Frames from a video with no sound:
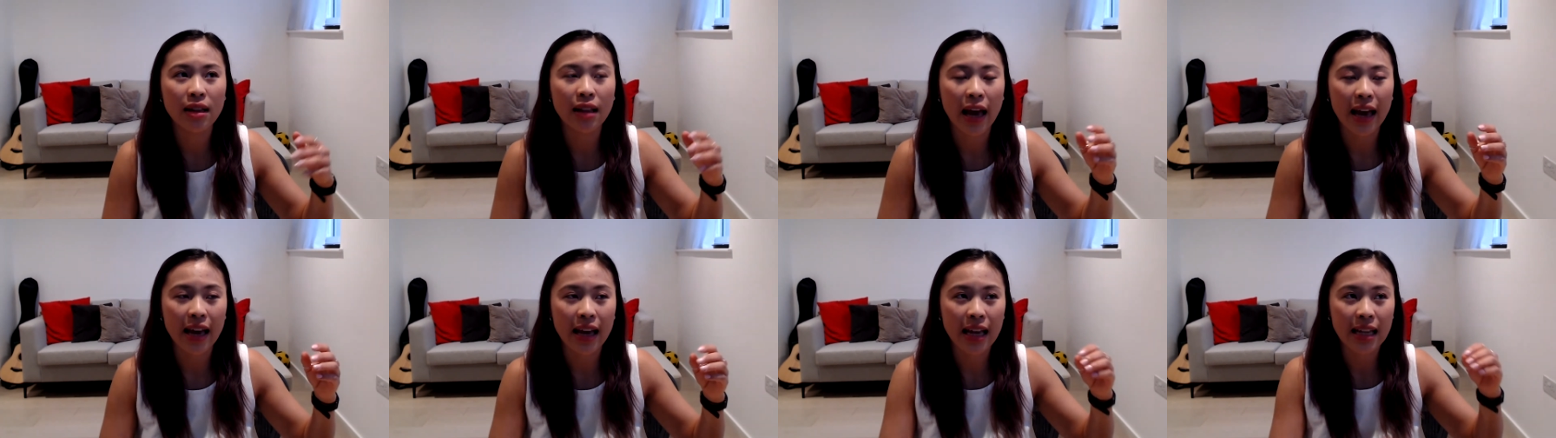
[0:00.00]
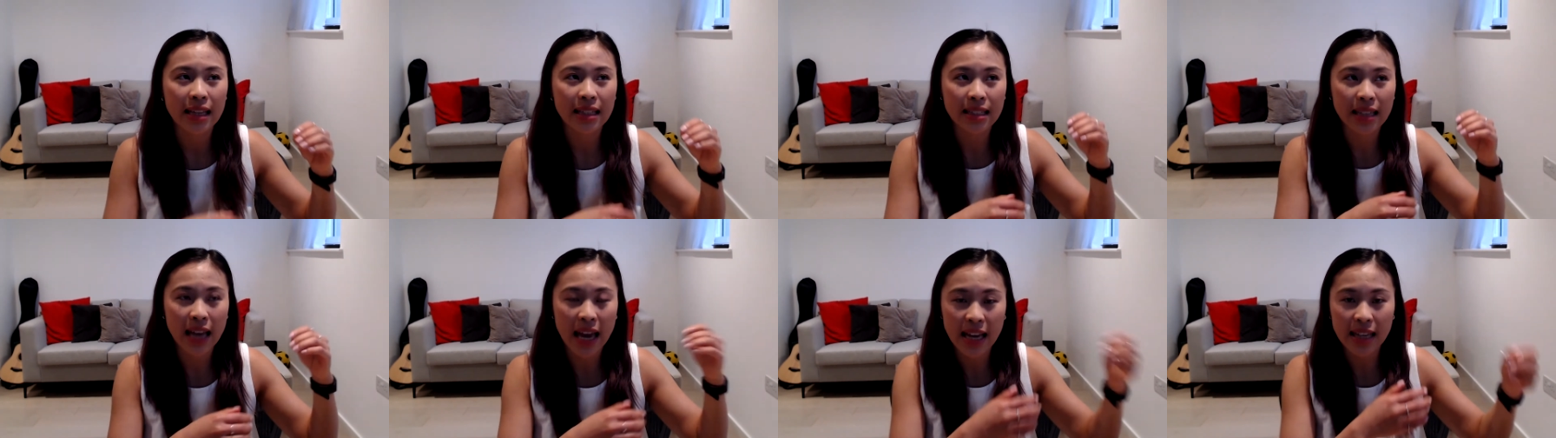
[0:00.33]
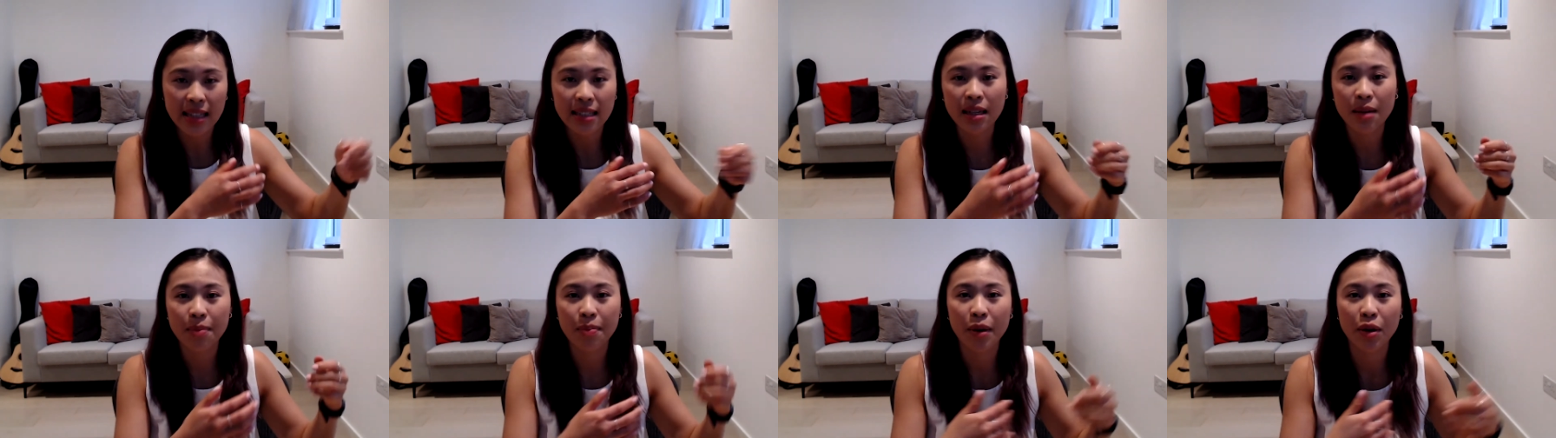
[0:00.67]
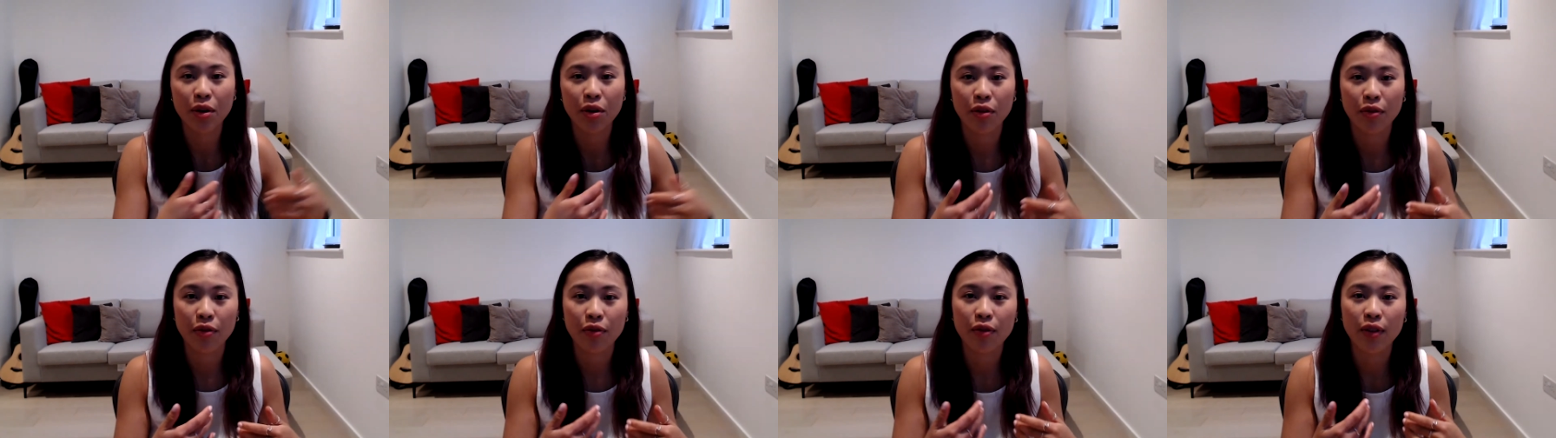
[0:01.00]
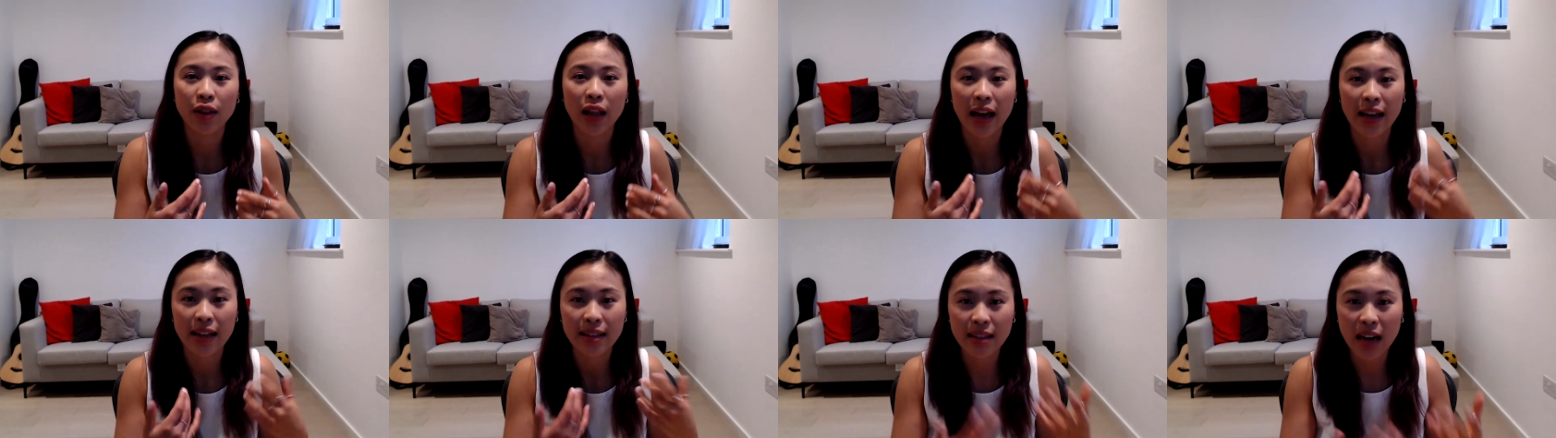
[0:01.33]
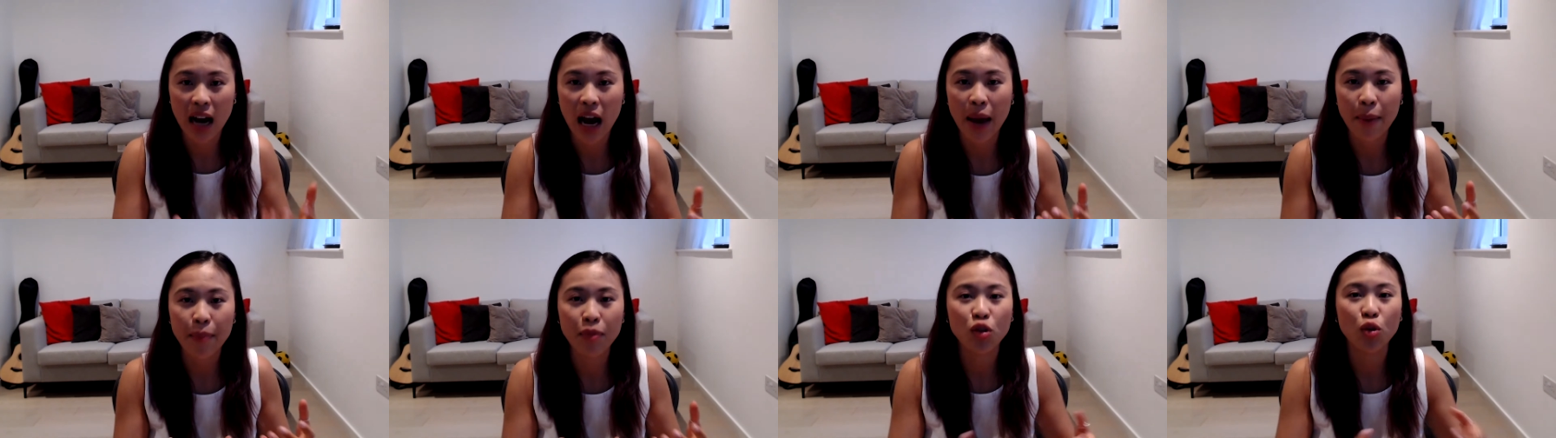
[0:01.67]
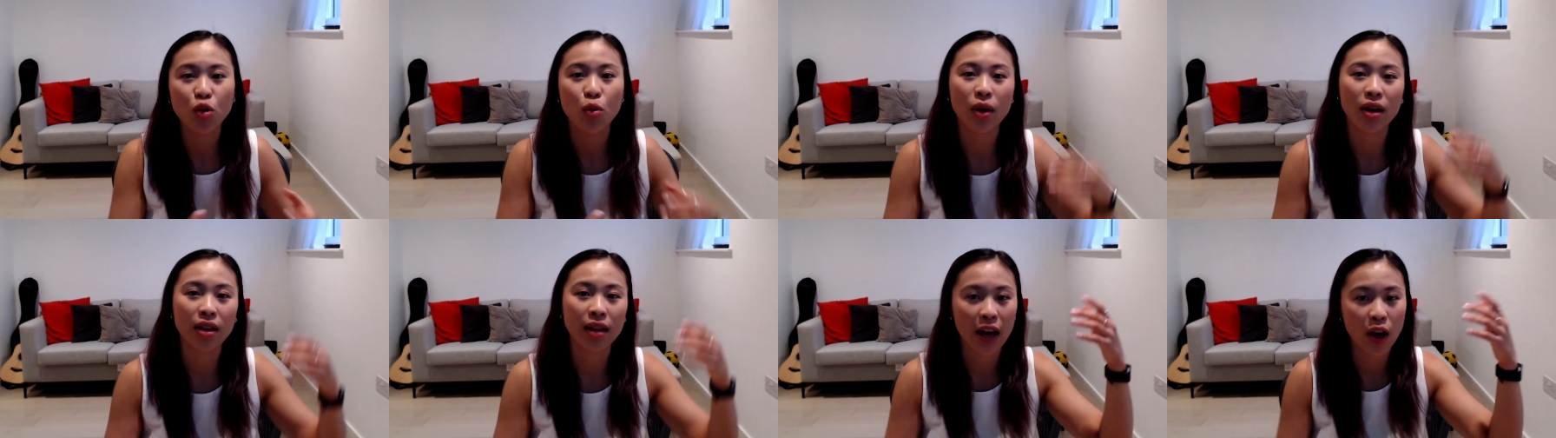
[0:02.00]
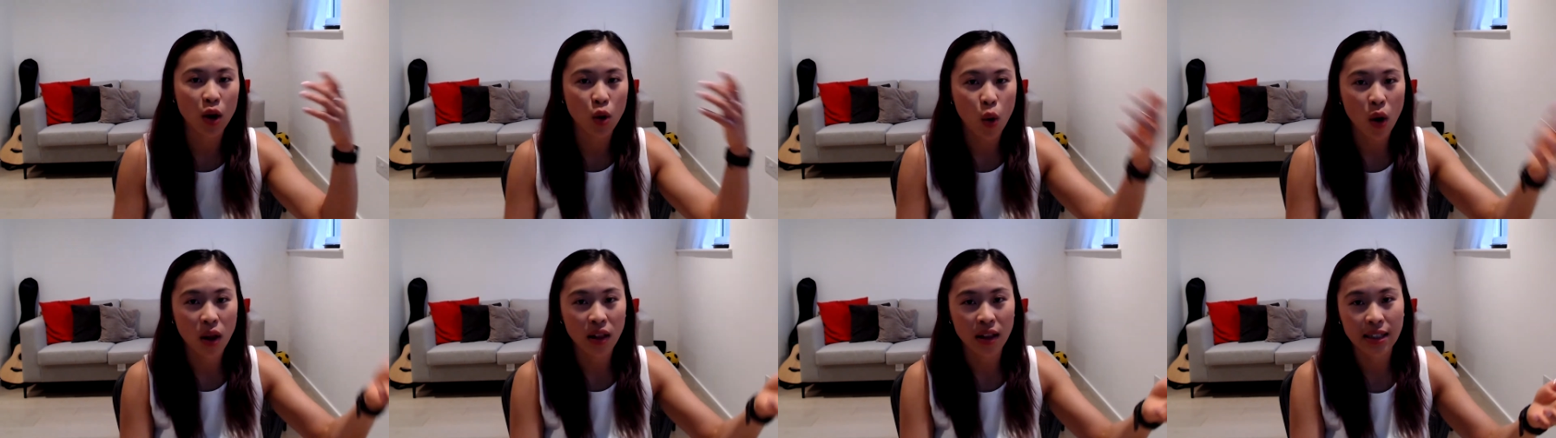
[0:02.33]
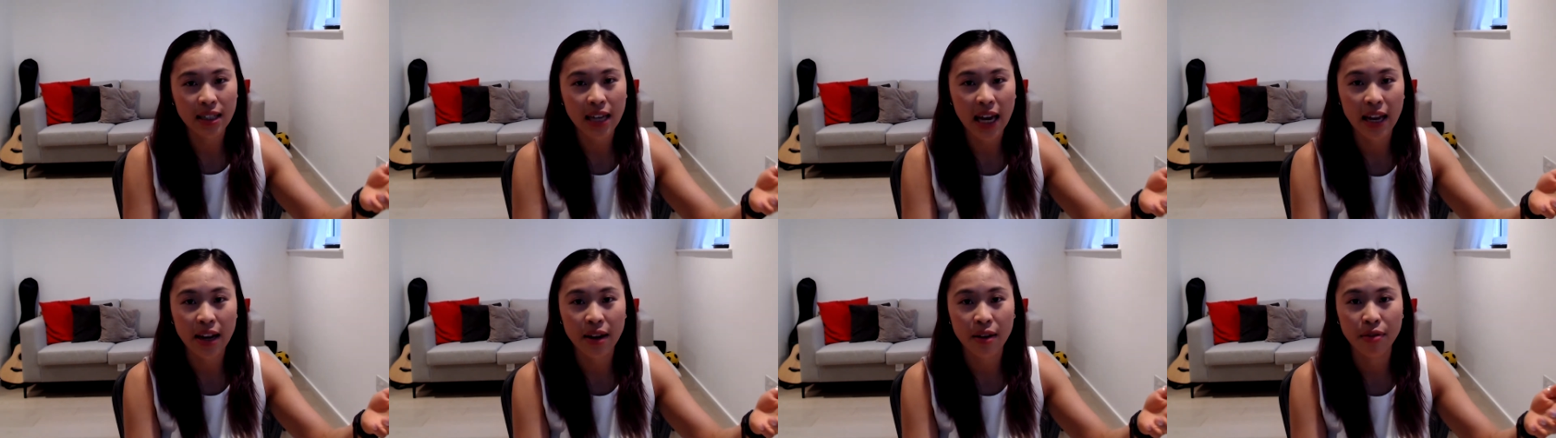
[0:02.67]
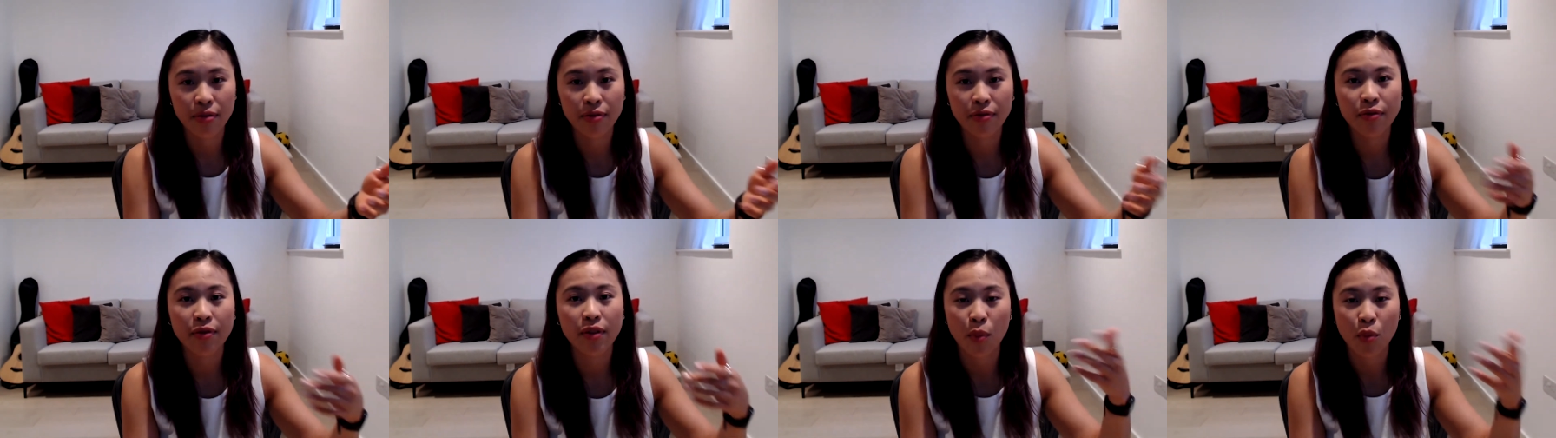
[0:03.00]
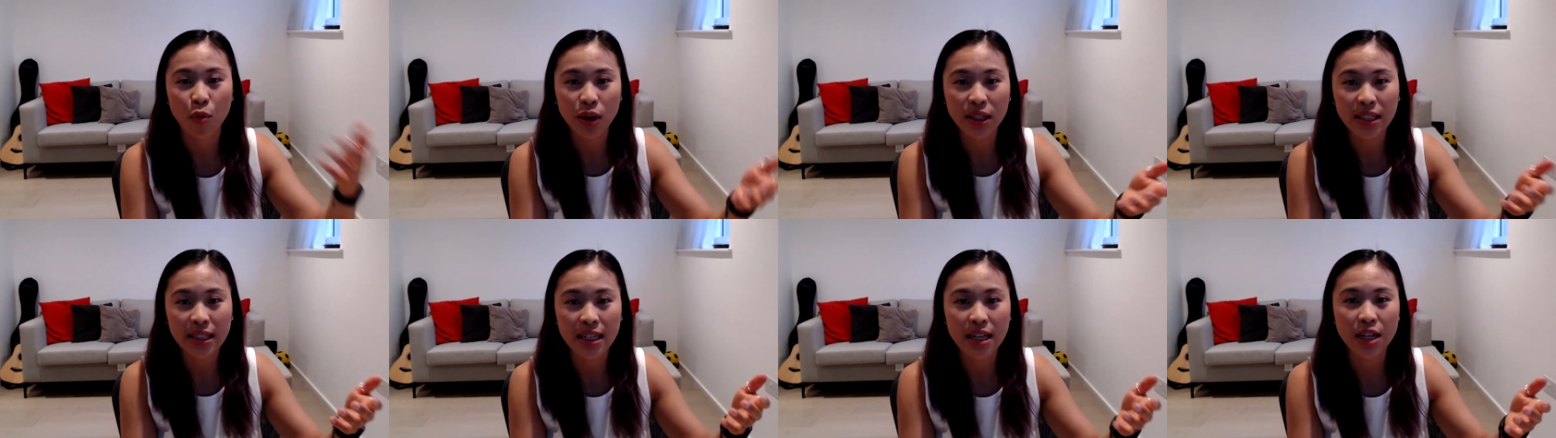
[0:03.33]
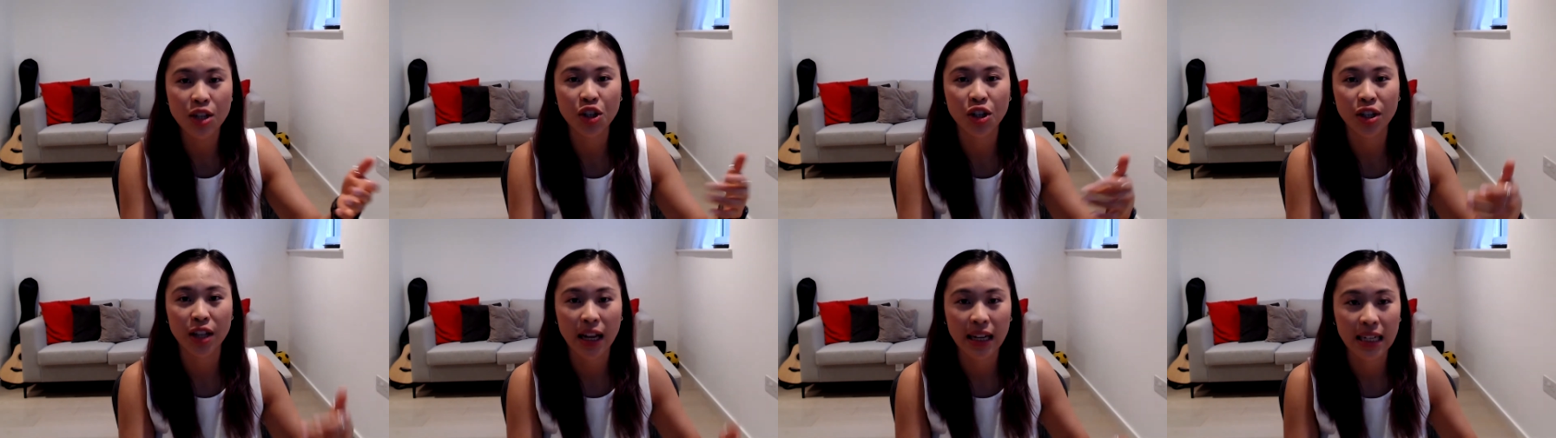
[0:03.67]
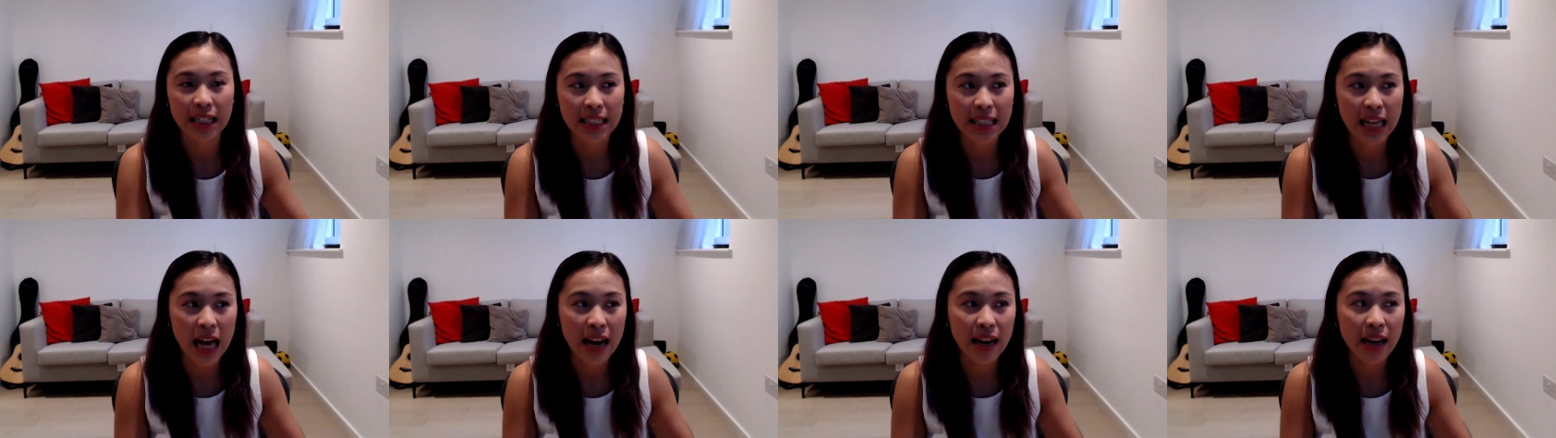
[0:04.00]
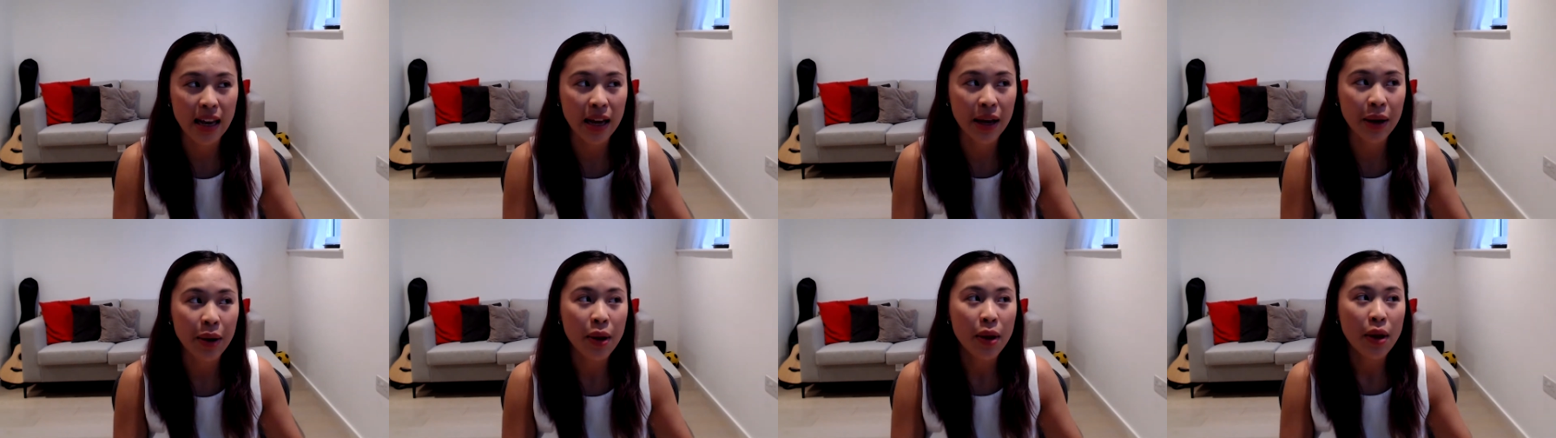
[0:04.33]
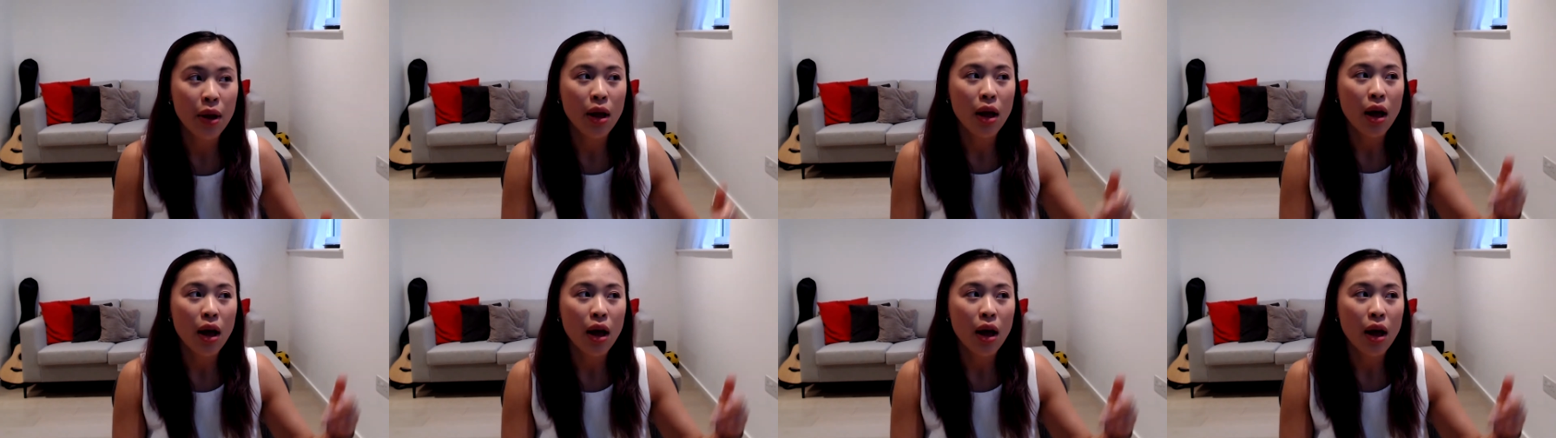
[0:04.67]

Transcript: like it takes a bit of like time doing like qualitative research and understanding.